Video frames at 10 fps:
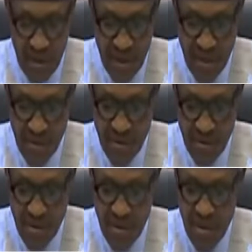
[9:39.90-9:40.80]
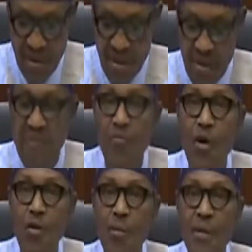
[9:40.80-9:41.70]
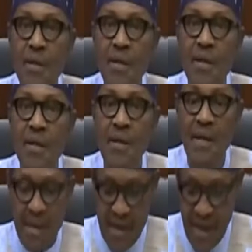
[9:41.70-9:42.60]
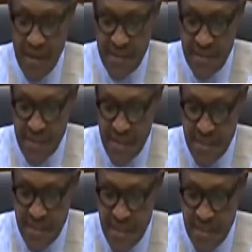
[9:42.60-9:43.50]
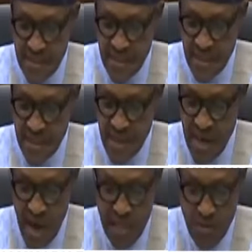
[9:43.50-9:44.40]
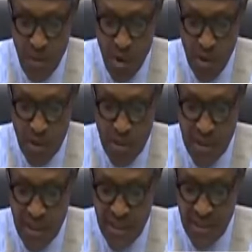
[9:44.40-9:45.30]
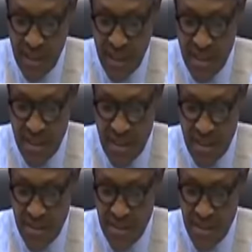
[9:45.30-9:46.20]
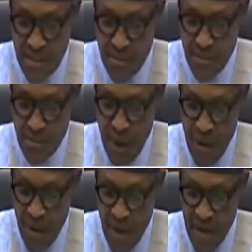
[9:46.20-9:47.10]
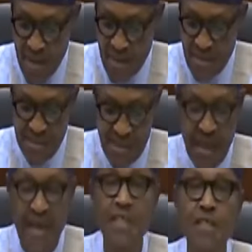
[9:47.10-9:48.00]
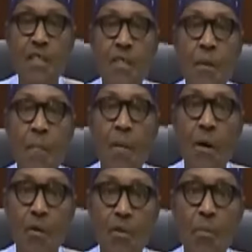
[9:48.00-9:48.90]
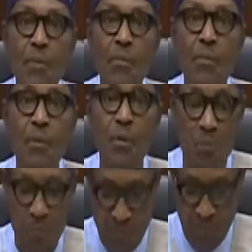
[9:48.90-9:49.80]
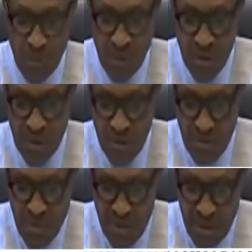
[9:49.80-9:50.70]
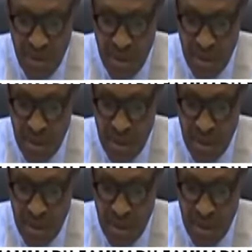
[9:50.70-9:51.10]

A. Evolving and sustaining a democratic culture that leaves power in the hands of the people. B.